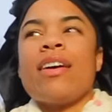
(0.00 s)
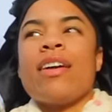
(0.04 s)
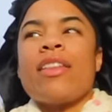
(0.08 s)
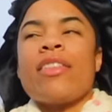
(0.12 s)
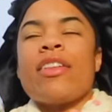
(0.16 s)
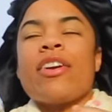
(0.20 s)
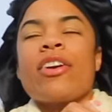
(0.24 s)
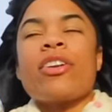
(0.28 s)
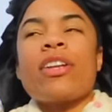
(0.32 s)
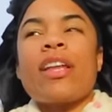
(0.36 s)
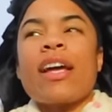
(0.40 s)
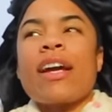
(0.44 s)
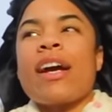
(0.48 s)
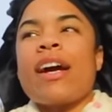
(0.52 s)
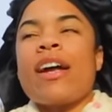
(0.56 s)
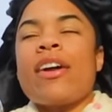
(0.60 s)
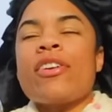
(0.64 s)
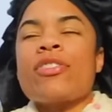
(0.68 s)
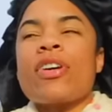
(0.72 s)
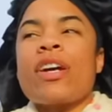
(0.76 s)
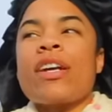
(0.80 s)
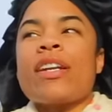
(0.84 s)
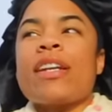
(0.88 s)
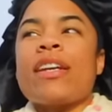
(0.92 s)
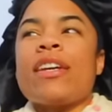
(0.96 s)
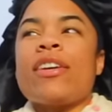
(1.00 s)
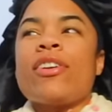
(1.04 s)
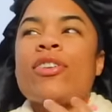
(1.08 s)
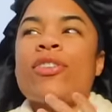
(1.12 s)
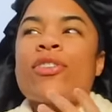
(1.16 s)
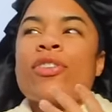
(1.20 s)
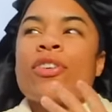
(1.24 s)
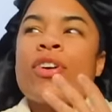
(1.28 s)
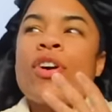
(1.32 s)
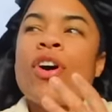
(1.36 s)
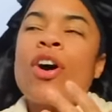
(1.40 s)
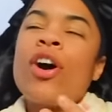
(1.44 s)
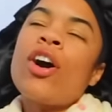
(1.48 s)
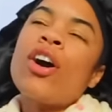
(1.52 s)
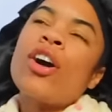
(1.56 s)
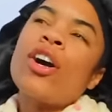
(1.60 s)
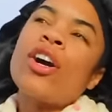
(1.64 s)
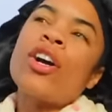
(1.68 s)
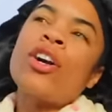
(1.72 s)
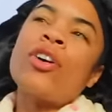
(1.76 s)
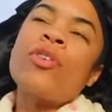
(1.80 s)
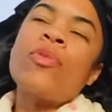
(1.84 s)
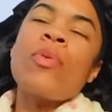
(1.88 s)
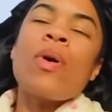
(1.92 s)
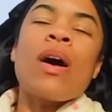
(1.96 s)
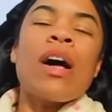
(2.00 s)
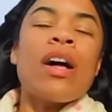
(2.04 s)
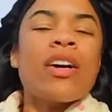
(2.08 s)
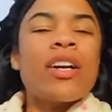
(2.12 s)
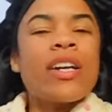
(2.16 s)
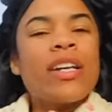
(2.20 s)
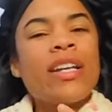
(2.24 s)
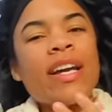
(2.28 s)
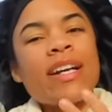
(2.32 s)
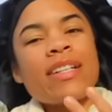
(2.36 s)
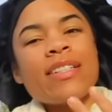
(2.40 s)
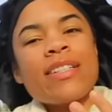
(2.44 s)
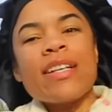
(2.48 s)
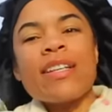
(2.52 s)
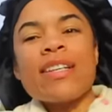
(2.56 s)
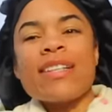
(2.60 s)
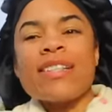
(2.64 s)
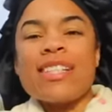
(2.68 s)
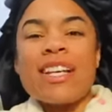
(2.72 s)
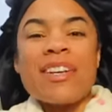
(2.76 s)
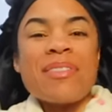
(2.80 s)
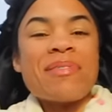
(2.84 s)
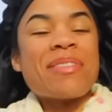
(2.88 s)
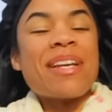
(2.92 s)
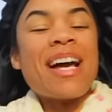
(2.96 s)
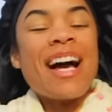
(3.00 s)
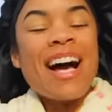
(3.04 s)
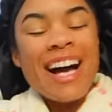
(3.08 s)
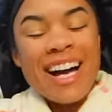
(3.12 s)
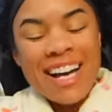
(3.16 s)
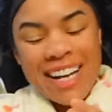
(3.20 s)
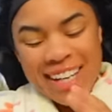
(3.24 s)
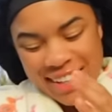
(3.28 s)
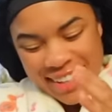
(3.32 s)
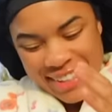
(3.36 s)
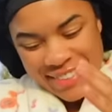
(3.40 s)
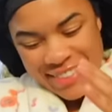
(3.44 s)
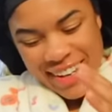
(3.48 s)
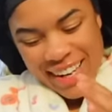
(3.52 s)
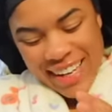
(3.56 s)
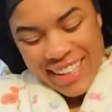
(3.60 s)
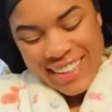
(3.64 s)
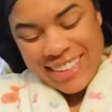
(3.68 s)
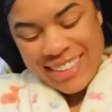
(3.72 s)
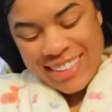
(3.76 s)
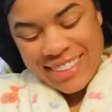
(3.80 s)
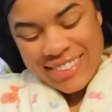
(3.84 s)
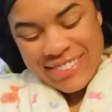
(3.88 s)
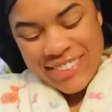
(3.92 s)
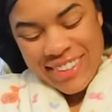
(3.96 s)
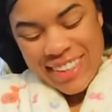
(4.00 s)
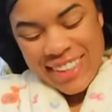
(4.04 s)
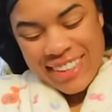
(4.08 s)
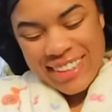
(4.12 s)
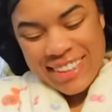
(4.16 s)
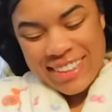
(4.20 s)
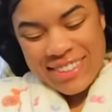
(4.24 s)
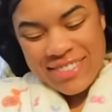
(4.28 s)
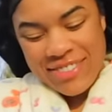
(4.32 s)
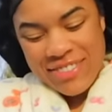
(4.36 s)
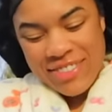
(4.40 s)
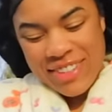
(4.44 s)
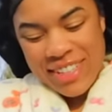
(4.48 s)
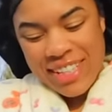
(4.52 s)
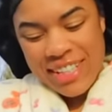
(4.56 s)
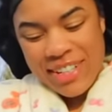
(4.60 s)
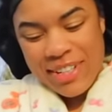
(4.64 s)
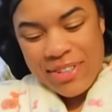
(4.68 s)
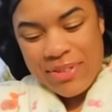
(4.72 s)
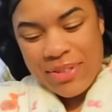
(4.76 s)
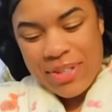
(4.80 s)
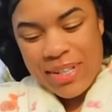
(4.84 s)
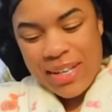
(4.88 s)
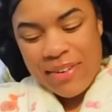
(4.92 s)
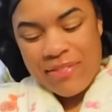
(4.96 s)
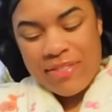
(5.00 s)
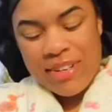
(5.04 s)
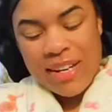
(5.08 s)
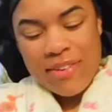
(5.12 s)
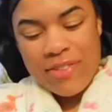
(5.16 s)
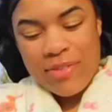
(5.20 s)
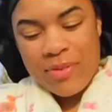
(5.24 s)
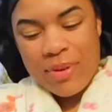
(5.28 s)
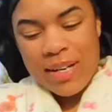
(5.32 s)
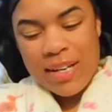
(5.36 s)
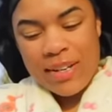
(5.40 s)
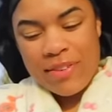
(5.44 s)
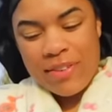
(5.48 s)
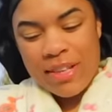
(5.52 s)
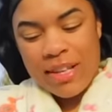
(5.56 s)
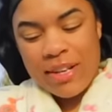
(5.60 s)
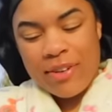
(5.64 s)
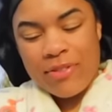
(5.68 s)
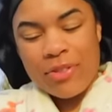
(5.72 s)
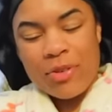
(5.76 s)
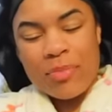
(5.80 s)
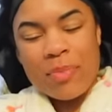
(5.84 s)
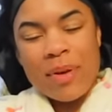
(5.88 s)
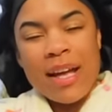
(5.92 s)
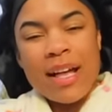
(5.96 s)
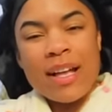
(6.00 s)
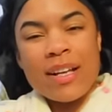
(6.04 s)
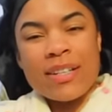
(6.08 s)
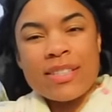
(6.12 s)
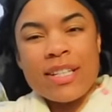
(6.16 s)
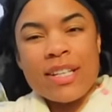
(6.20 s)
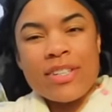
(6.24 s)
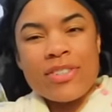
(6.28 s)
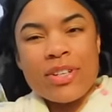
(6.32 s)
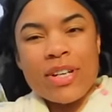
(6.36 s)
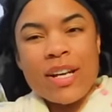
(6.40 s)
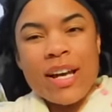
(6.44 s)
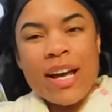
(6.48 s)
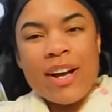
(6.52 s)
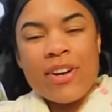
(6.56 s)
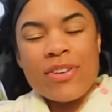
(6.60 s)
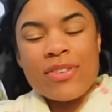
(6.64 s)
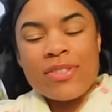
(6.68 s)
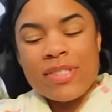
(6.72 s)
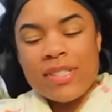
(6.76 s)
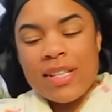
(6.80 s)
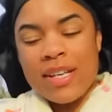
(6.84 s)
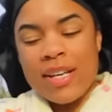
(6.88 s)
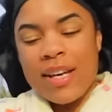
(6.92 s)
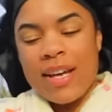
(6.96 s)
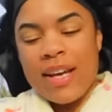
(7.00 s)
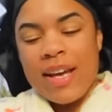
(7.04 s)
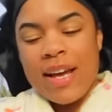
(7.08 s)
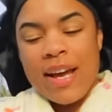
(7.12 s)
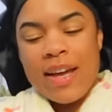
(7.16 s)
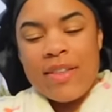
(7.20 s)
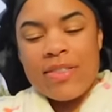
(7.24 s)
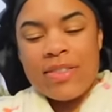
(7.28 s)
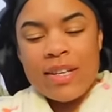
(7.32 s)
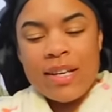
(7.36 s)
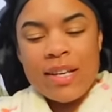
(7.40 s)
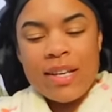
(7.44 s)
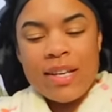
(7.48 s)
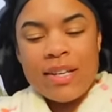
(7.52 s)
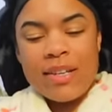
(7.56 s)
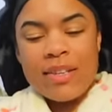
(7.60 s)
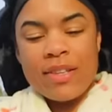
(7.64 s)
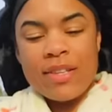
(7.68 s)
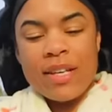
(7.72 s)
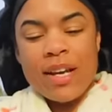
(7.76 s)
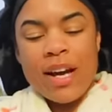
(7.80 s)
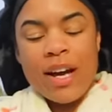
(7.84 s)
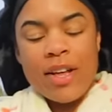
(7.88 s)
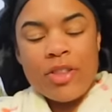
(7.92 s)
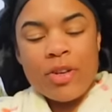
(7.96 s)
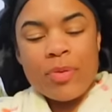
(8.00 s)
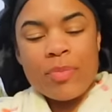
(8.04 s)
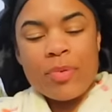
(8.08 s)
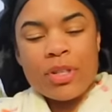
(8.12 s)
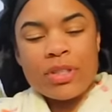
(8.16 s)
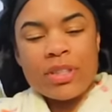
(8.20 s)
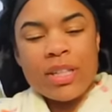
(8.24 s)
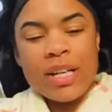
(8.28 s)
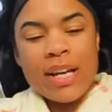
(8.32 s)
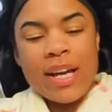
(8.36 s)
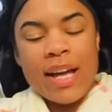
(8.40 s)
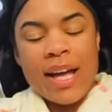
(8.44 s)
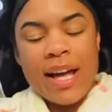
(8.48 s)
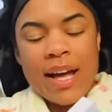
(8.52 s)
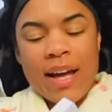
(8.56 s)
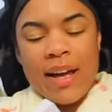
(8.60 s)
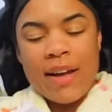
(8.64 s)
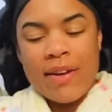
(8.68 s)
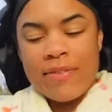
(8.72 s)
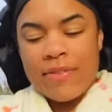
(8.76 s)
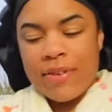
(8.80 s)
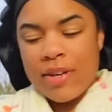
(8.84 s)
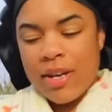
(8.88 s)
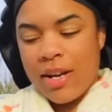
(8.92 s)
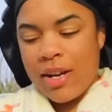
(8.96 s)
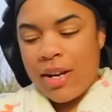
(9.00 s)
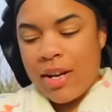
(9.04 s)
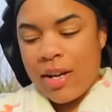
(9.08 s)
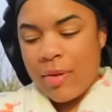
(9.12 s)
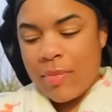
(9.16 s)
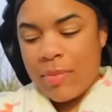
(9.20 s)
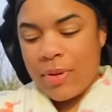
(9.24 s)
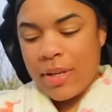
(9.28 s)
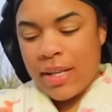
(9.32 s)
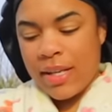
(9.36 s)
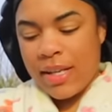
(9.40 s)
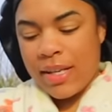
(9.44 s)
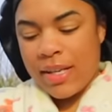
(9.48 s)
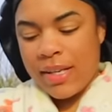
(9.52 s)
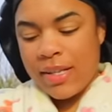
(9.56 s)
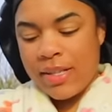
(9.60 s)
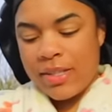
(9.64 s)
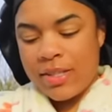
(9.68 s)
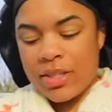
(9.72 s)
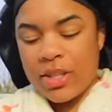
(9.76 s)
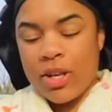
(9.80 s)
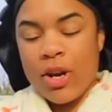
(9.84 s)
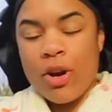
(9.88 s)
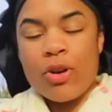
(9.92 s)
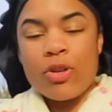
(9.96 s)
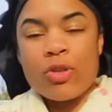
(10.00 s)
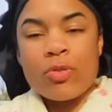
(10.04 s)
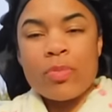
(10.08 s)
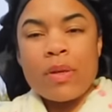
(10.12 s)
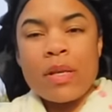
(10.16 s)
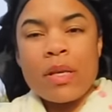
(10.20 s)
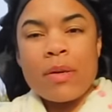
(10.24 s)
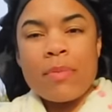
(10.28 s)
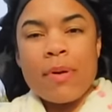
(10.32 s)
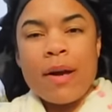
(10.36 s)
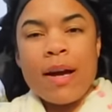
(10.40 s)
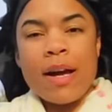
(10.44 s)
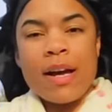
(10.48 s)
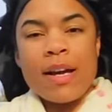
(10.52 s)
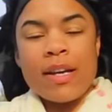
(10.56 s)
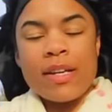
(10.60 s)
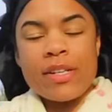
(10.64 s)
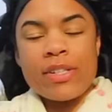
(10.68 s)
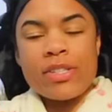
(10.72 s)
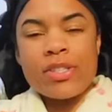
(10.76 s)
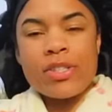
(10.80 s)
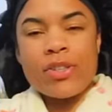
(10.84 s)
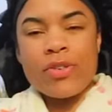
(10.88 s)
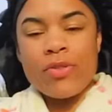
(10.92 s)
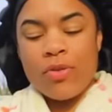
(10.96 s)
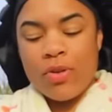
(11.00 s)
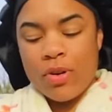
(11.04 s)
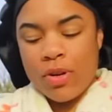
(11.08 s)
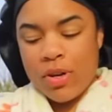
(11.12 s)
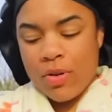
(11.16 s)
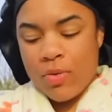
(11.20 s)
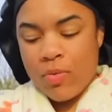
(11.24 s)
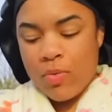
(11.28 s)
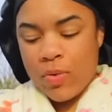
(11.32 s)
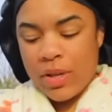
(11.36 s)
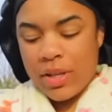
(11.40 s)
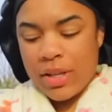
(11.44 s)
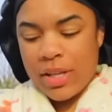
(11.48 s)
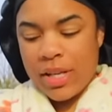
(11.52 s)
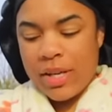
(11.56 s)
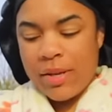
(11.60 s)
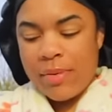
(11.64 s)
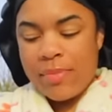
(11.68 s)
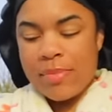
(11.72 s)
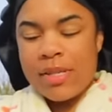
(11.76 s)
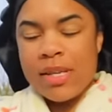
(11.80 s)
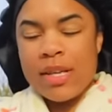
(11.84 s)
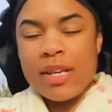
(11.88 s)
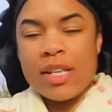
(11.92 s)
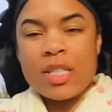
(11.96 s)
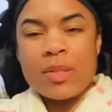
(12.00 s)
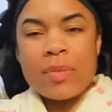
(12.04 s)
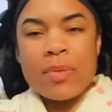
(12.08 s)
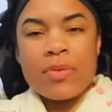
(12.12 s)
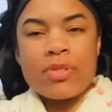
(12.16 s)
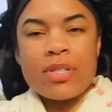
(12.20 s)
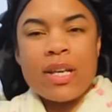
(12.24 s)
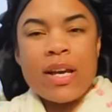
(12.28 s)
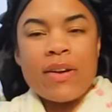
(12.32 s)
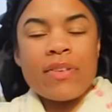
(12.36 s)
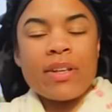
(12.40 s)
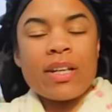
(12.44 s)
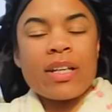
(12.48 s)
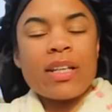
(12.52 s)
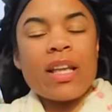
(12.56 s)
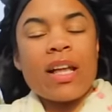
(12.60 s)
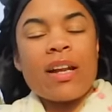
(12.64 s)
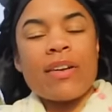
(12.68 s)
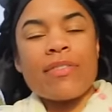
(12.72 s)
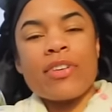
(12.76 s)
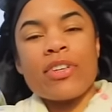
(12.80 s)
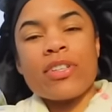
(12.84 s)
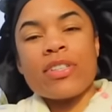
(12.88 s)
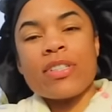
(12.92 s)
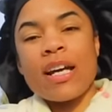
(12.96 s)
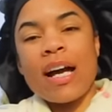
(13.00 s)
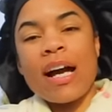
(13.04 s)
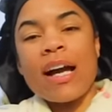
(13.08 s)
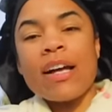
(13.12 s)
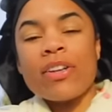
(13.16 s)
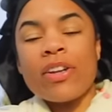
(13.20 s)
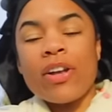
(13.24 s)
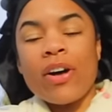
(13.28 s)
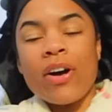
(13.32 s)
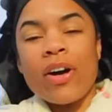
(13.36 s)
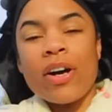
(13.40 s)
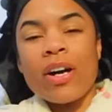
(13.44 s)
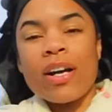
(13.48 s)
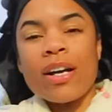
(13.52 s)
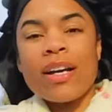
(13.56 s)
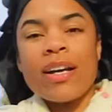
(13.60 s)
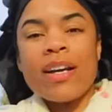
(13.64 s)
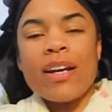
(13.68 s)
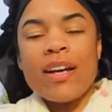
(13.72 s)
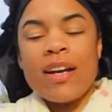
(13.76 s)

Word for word: they're like kind of trying to heal their heart while connecting at the same time. I just feel like this will be a good one. I've never read anything from Alexandria House. And then the other book that I have um, is Coach Me by Shinora Williams, and it's supposed to have like a lot of good dialogue.